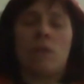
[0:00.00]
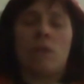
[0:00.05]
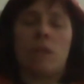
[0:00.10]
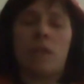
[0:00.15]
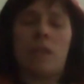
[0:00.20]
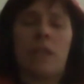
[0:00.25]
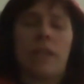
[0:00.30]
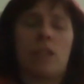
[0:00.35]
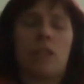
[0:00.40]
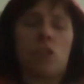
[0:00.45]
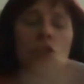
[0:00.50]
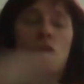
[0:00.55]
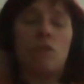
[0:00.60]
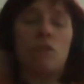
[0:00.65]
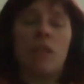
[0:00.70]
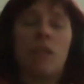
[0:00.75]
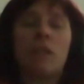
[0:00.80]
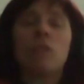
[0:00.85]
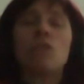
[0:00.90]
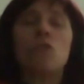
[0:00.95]
it, like
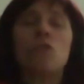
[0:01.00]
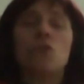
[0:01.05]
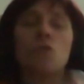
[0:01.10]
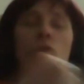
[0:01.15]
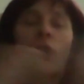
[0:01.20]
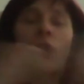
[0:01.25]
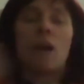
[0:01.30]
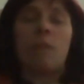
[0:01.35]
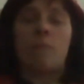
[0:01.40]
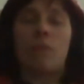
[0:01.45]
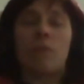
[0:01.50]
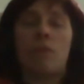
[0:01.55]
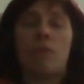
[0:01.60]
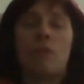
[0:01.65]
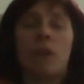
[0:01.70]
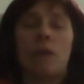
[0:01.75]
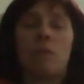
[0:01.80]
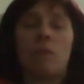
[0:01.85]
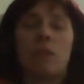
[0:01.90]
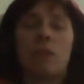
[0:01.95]
leather strap
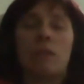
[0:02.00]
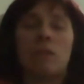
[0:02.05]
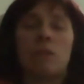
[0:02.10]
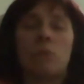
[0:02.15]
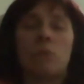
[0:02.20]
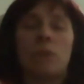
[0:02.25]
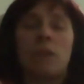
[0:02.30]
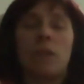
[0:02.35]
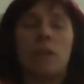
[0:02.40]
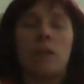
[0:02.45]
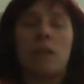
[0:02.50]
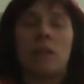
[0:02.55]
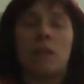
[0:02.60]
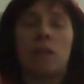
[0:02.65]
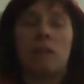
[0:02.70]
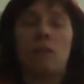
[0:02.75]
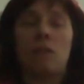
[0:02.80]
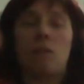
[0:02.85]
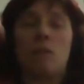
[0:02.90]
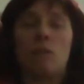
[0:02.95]
around it. The way that
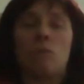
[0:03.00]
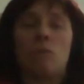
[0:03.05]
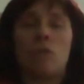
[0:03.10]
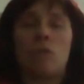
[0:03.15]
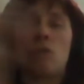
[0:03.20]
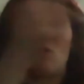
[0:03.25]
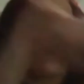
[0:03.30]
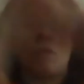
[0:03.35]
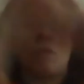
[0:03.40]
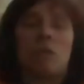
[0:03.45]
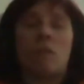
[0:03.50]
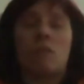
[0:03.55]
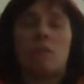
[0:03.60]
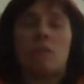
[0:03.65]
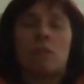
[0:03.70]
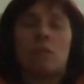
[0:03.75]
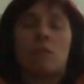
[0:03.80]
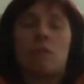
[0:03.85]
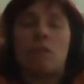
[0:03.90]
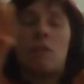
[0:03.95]
they do their
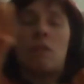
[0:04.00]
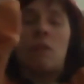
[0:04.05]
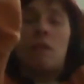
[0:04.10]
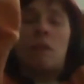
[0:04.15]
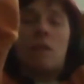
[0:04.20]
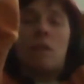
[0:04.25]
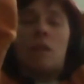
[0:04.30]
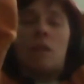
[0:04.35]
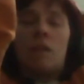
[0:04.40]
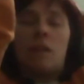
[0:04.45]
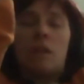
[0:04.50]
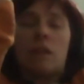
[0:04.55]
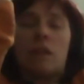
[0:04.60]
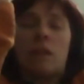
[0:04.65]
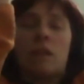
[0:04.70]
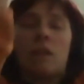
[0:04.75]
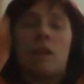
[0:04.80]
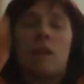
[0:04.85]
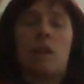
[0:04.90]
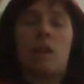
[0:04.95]
socks, like
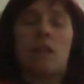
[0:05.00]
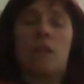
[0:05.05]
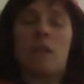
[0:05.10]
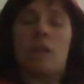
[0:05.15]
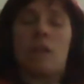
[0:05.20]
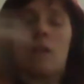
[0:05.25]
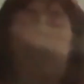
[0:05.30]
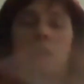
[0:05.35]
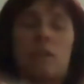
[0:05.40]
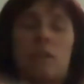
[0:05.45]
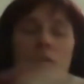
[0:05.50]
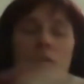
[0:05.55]
that, like